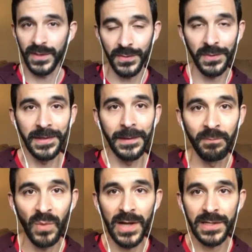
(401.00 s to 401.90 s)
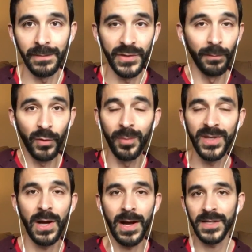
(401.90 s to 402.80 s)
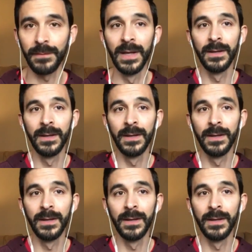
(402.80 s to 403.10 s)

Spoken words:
is really awesome. Jump rope is awesome.